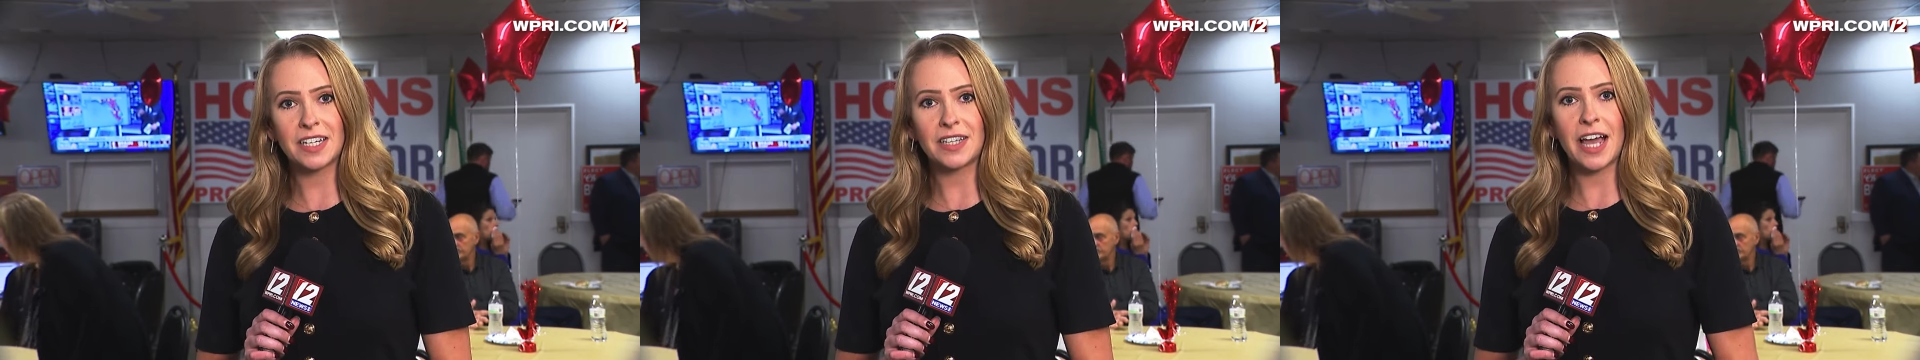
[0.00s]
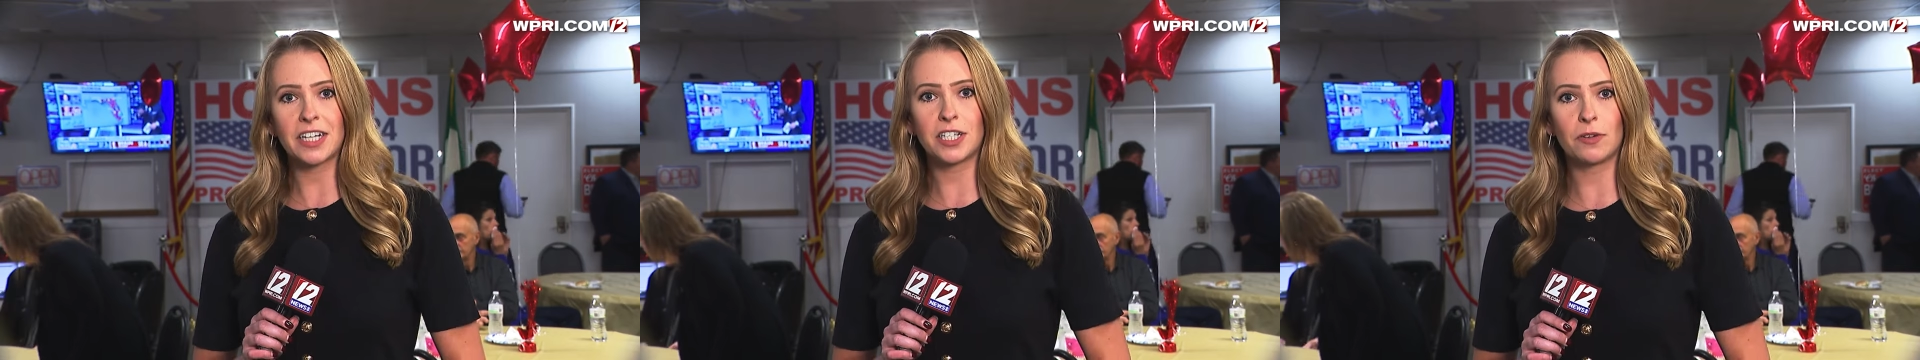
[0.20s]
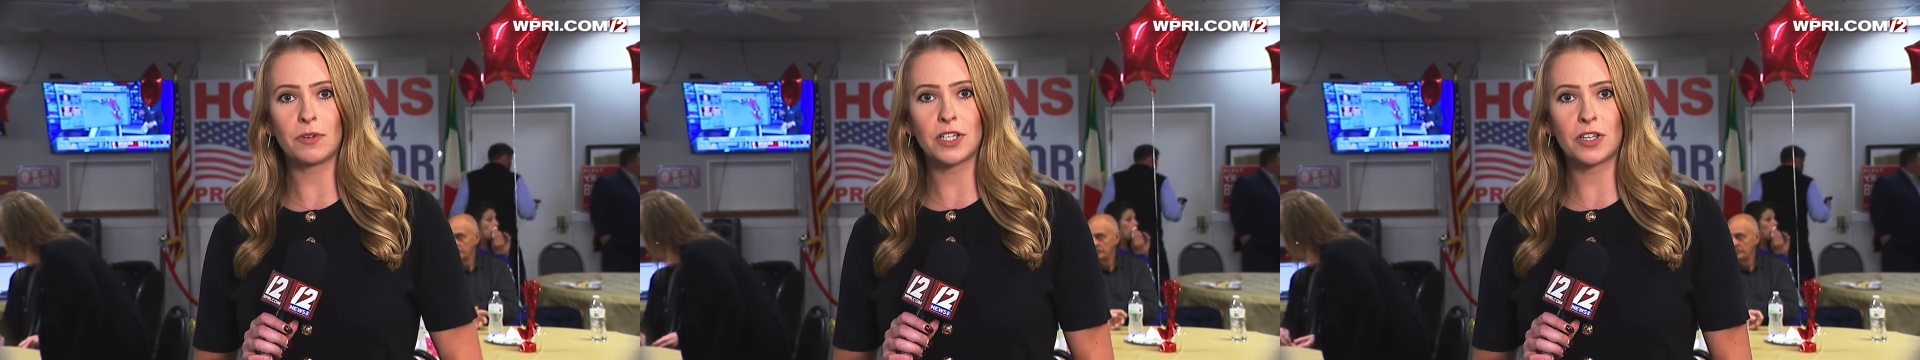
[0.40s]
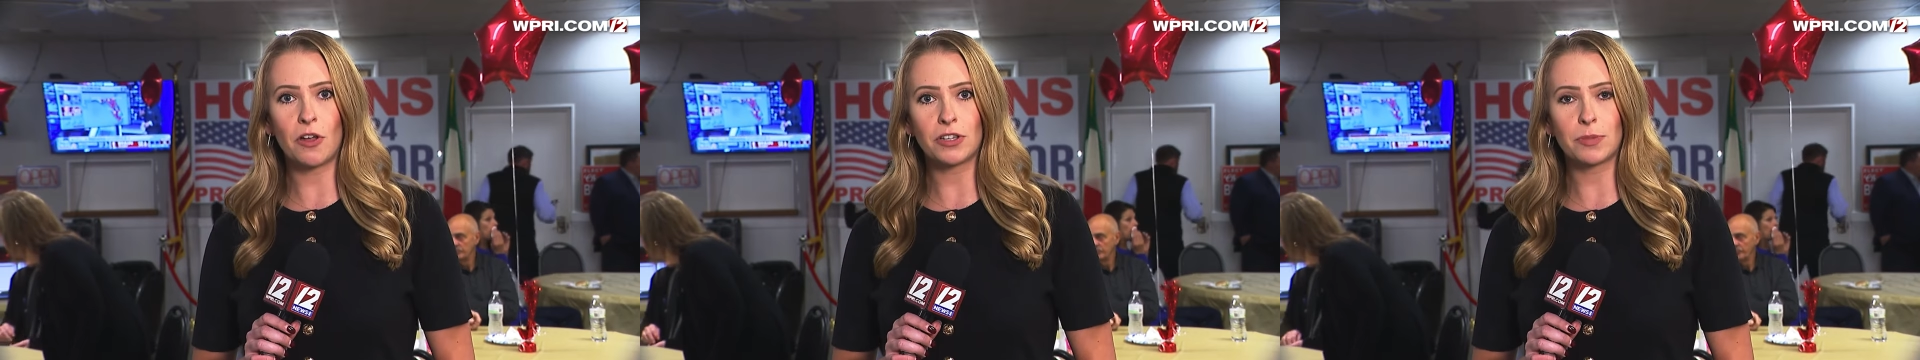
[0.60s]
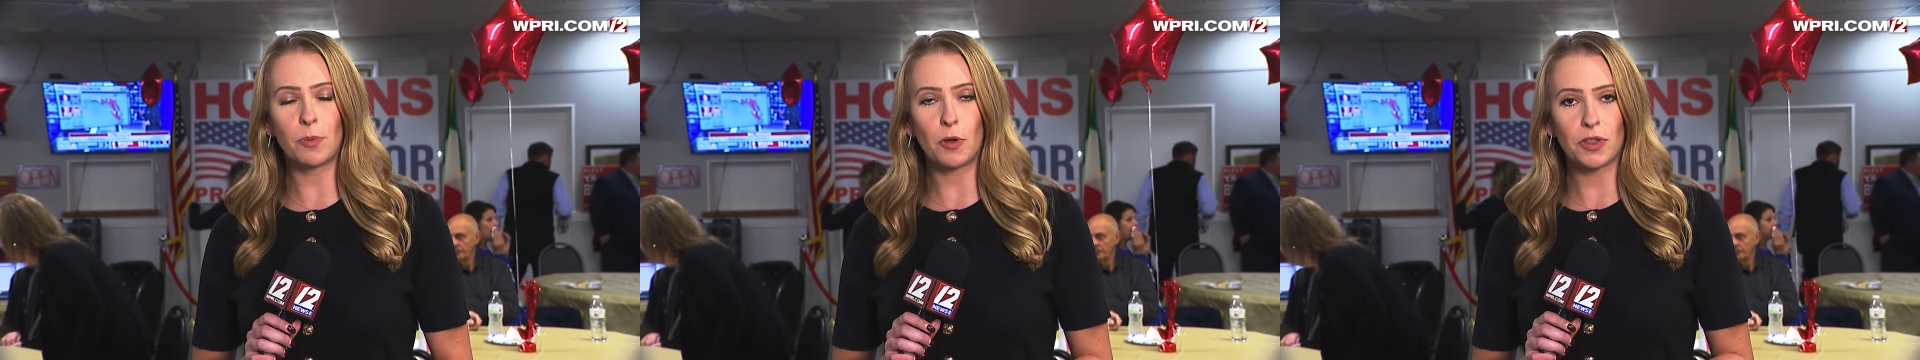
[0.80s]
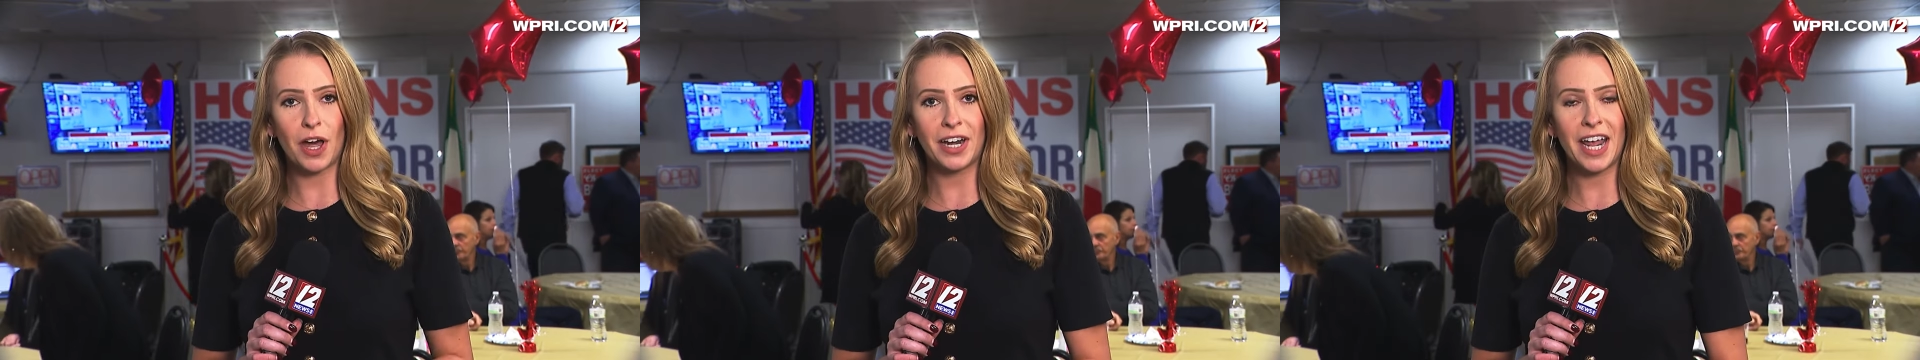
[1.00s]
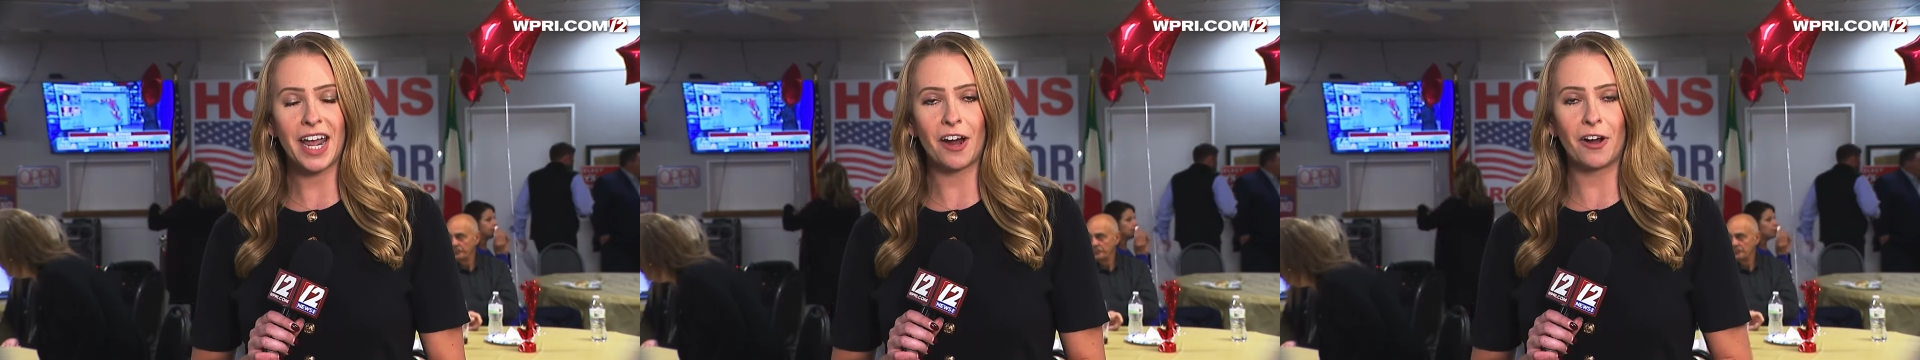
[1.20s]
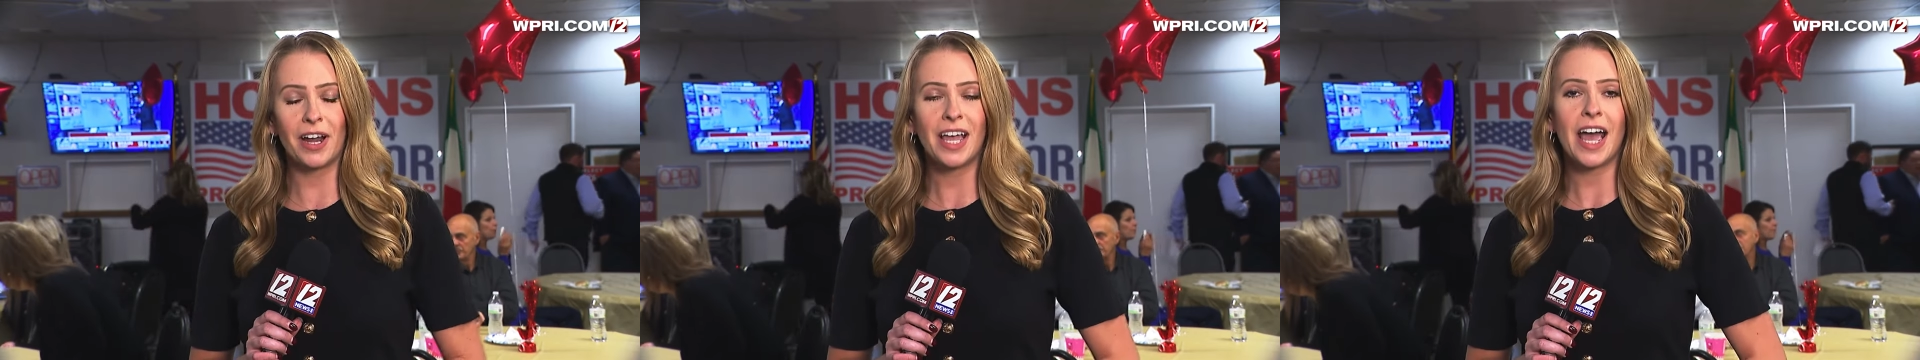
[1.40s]
election results both on
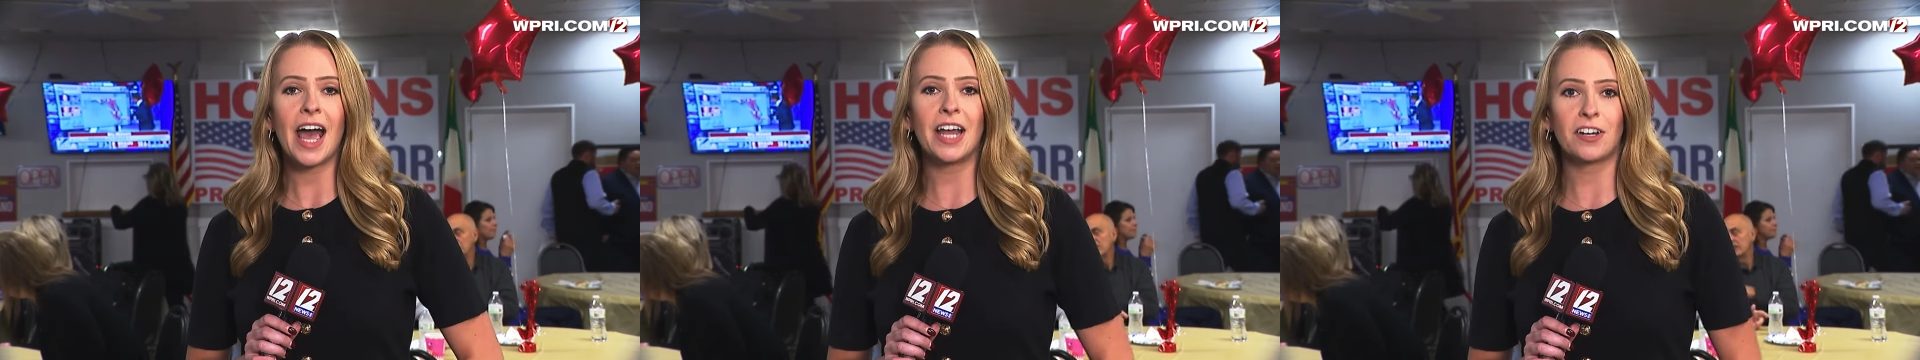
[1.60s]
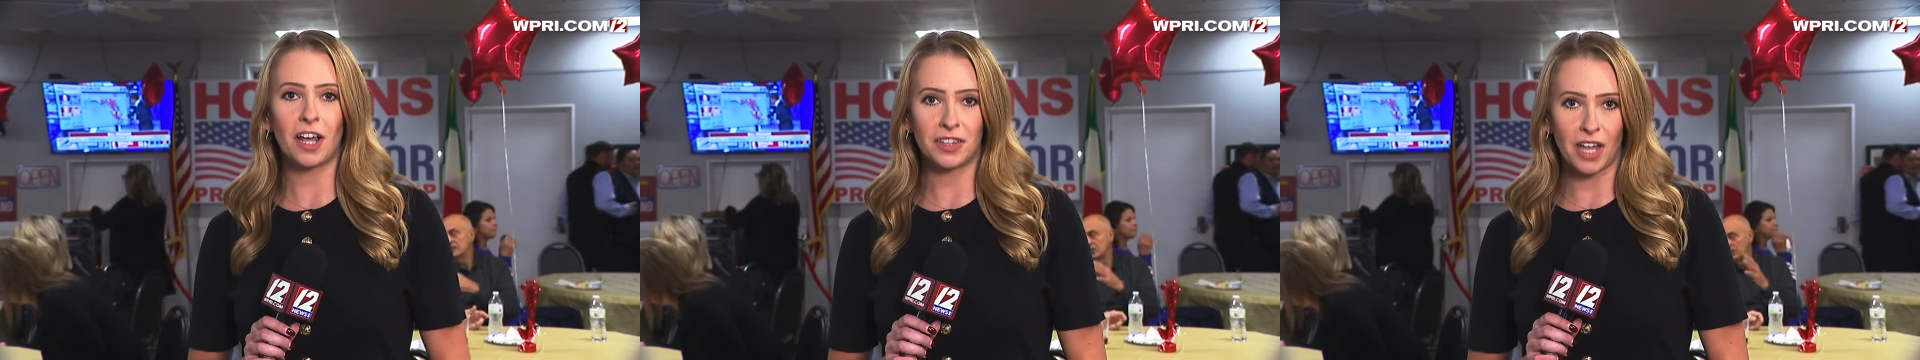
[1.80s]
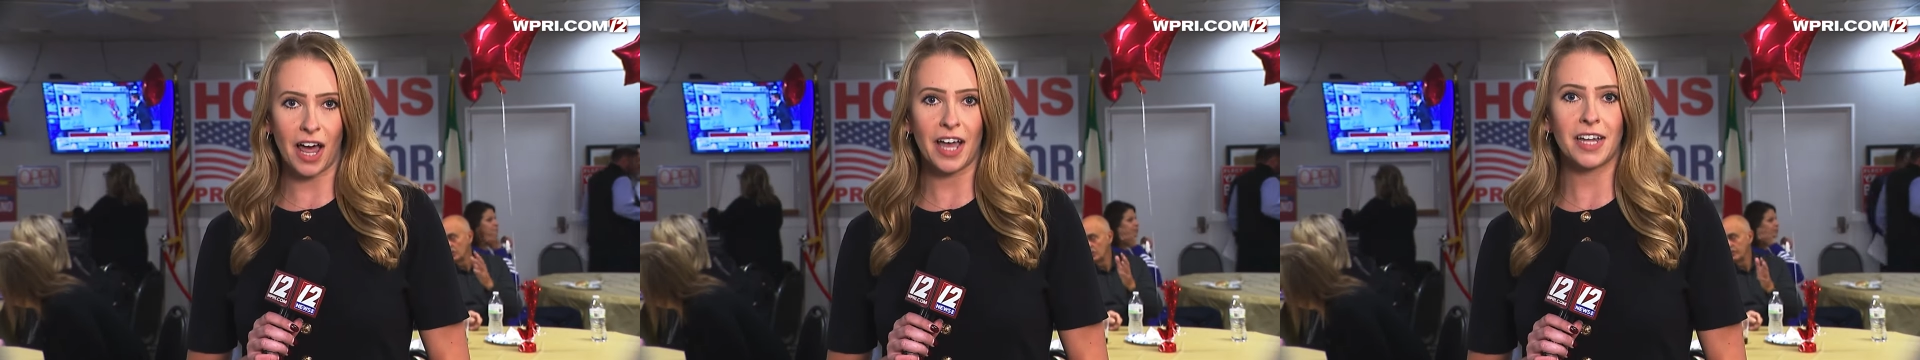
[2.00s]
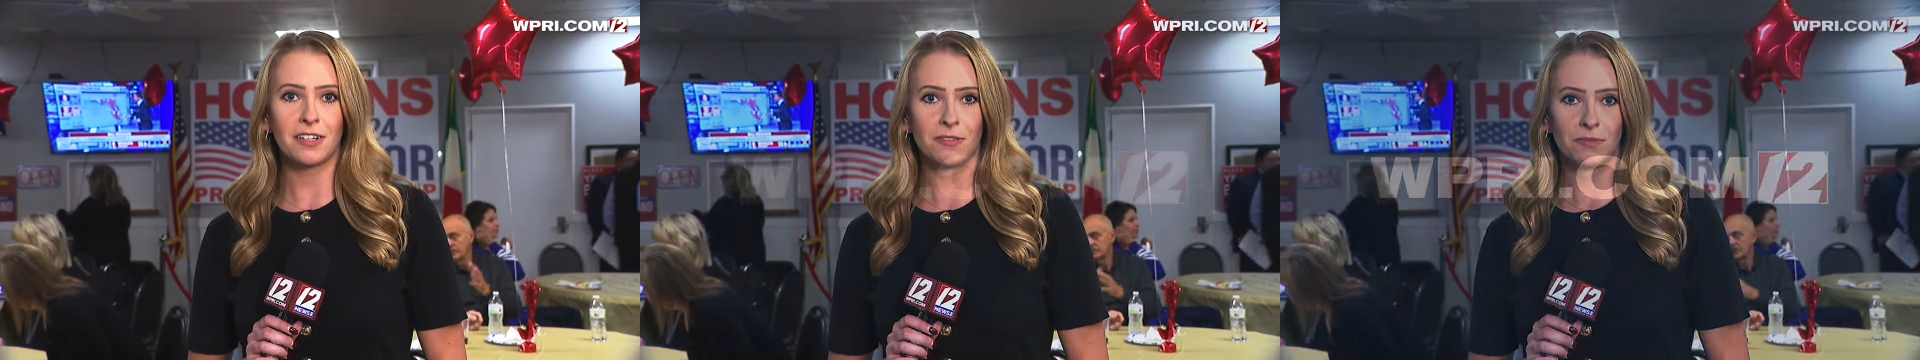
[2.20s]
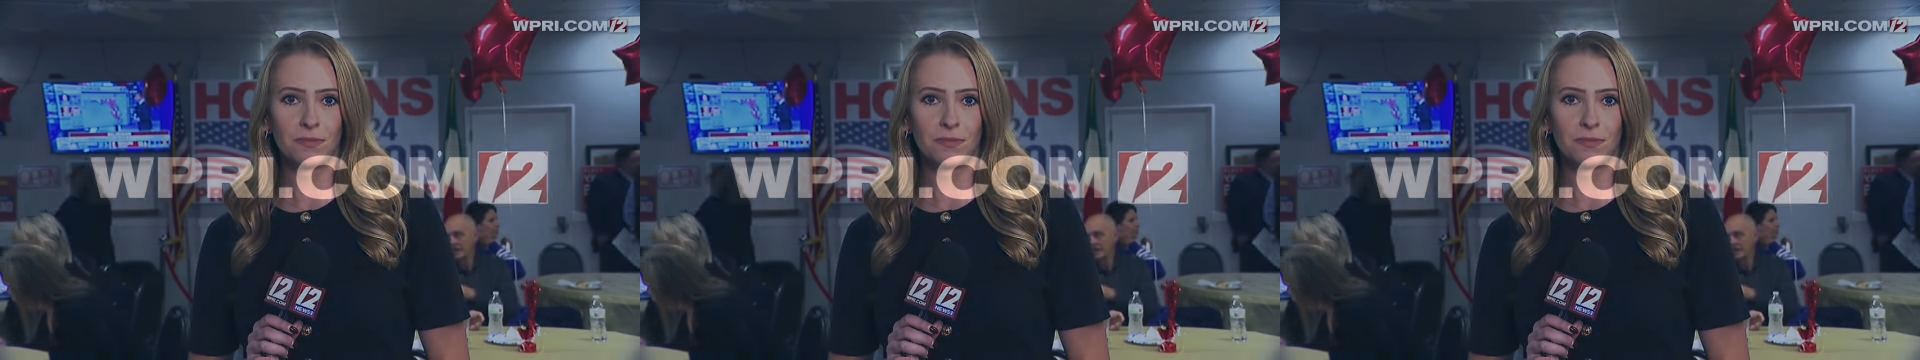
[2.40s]
air and online.